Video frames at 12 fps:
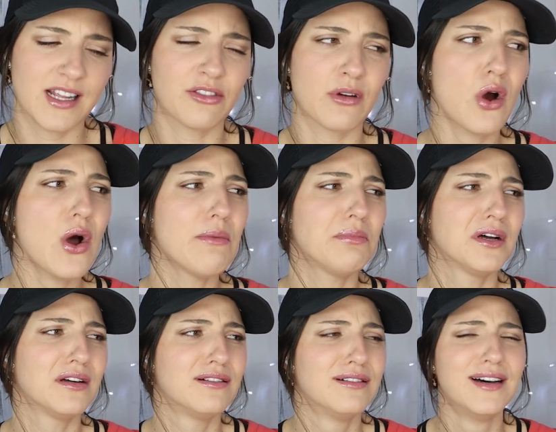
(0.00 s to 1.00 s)
that throw up?
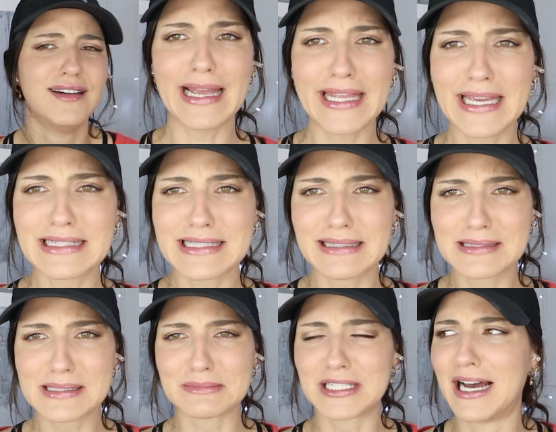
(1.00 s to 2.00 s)
I can't
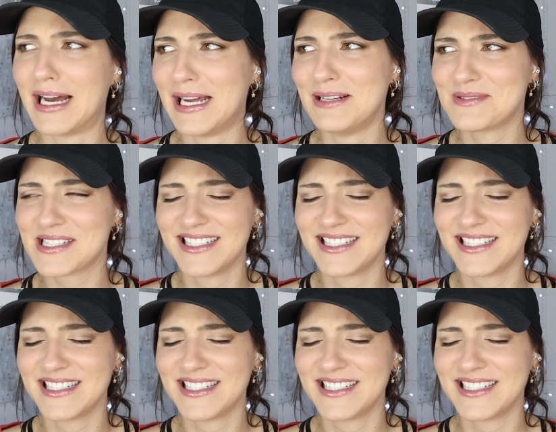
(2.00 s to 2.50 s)
tell sometimes.